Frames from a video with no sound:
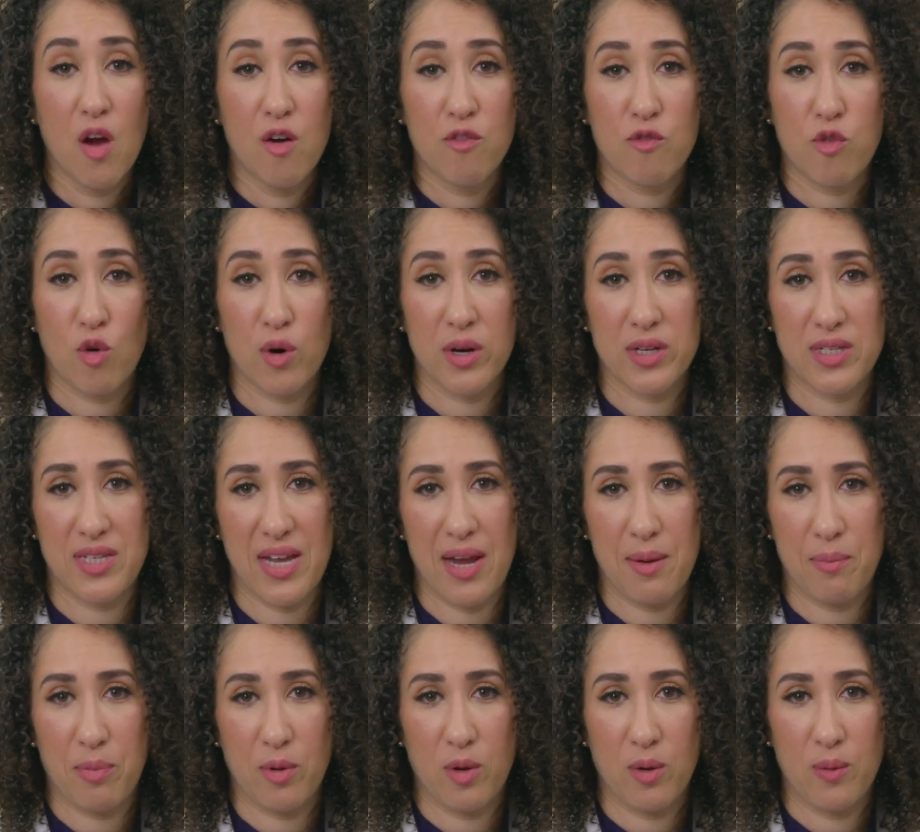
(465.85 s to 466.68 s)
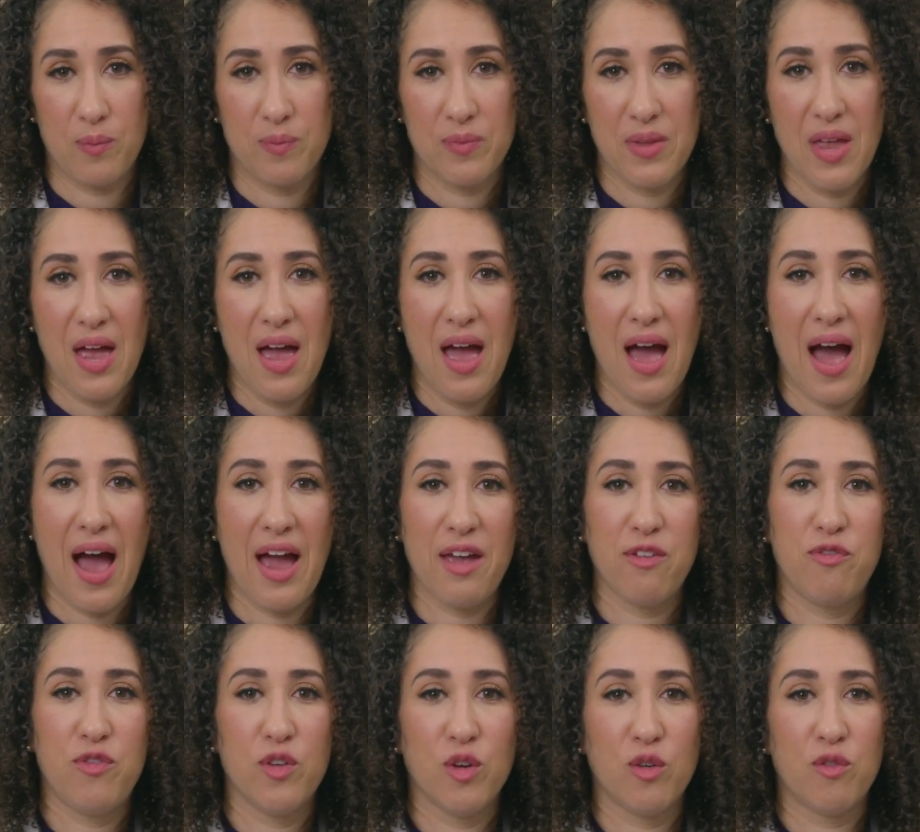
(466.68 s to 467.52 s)
For example,
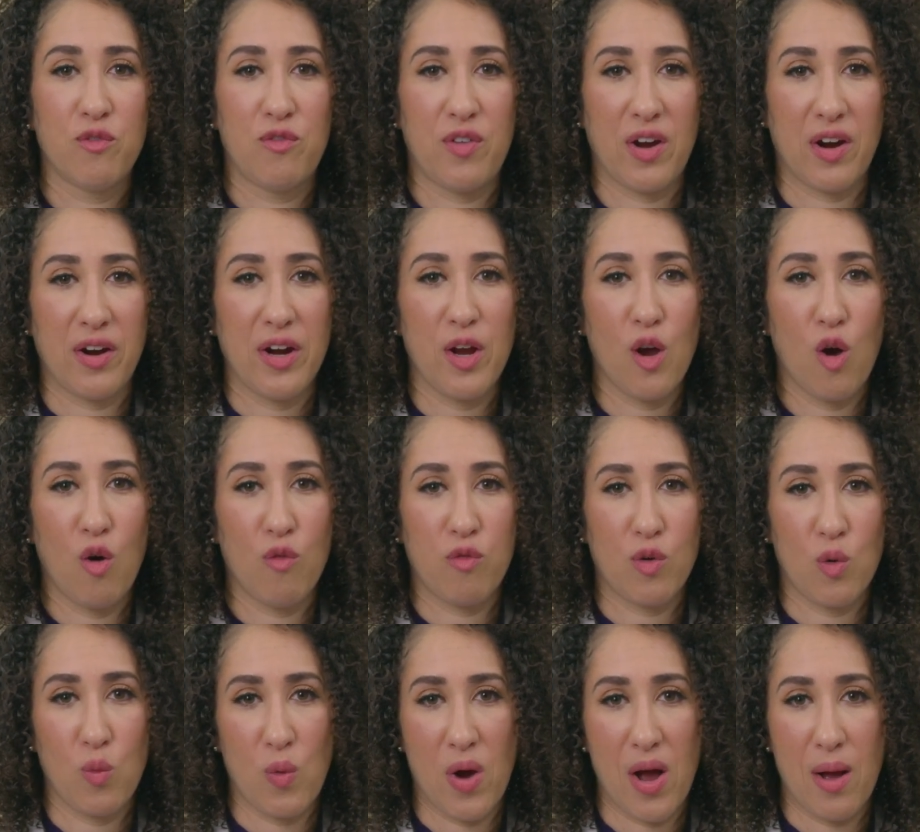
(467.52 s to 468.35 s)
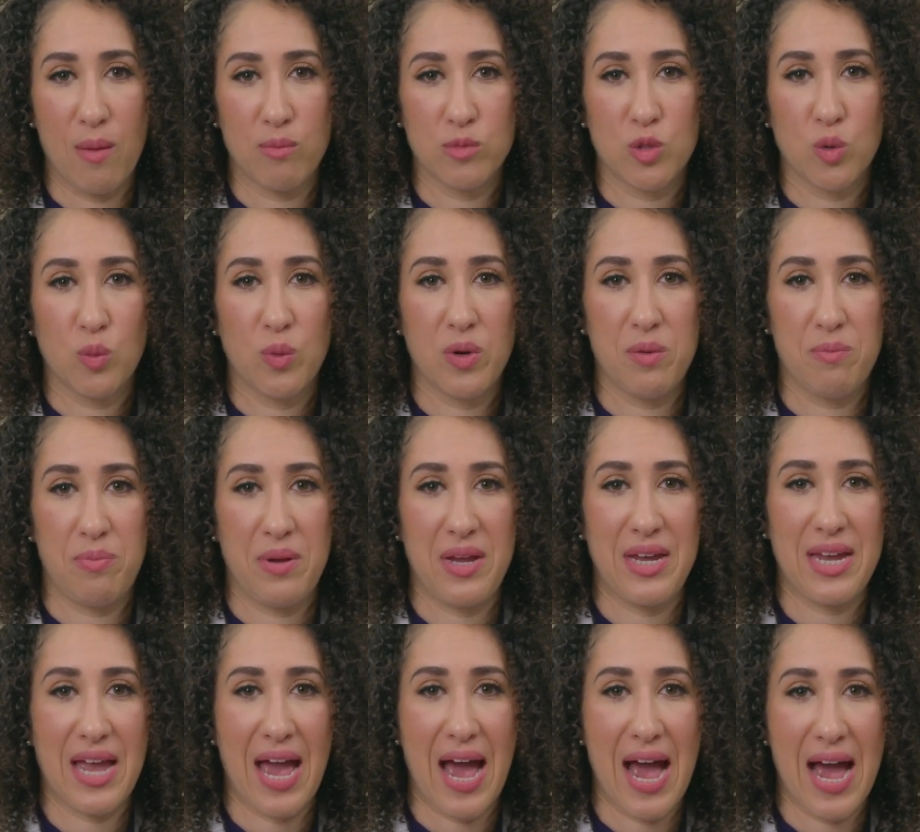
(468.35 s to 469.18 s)
I feel very overwhelmed when
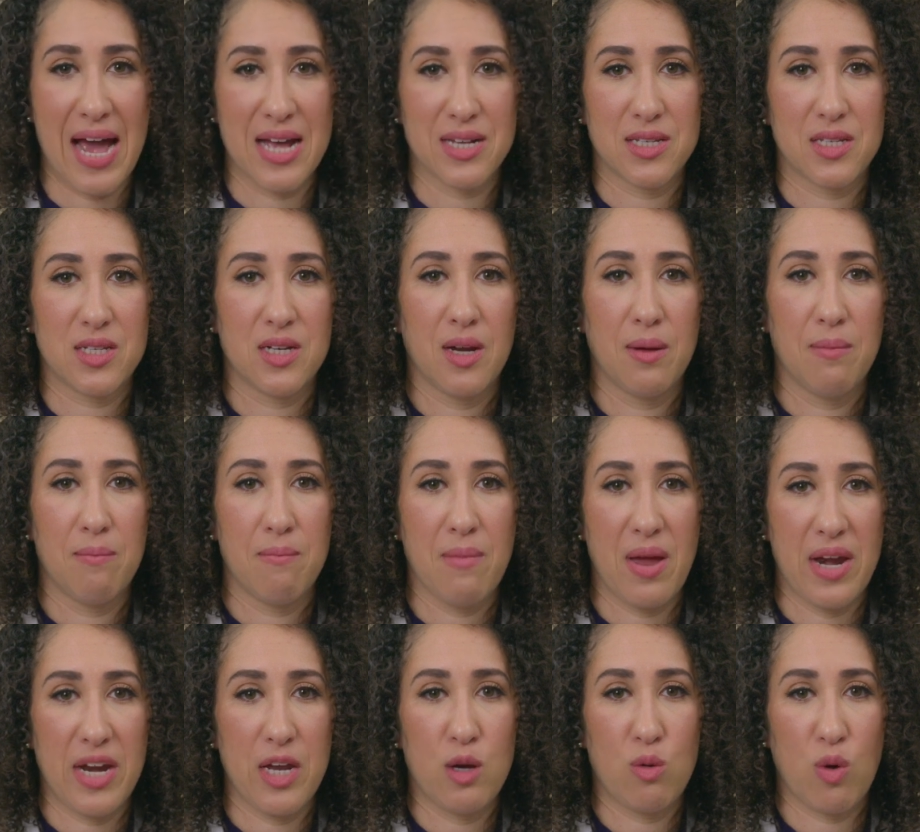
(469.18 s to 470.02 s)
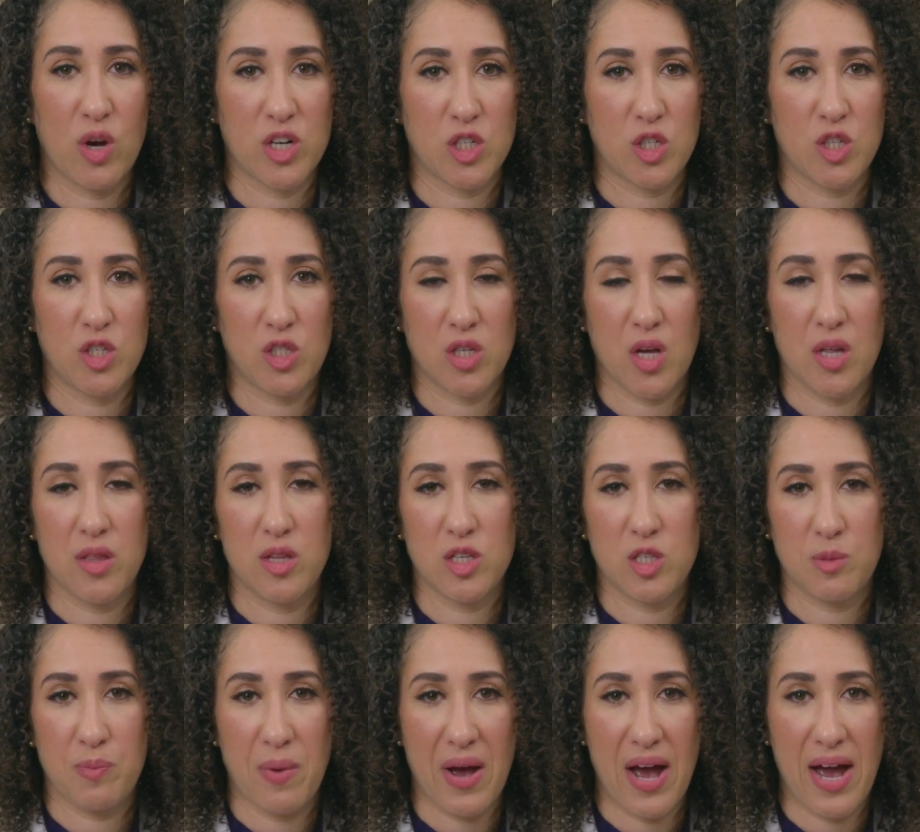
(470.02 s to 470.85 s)
being asked many questions on
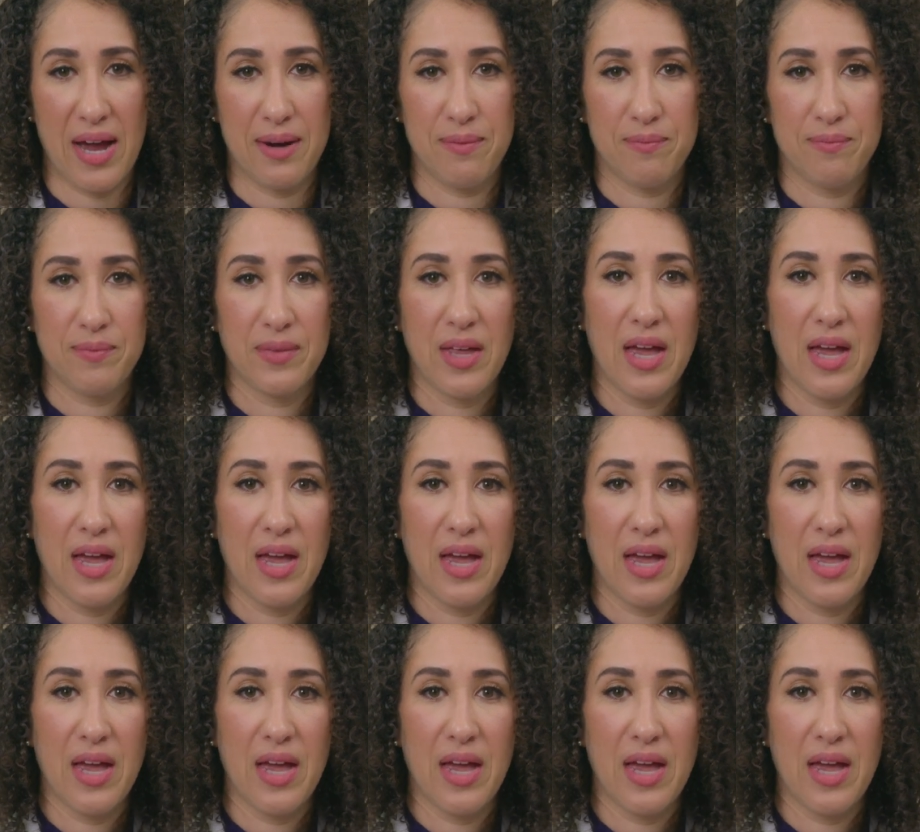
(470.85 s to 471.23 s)
the spot,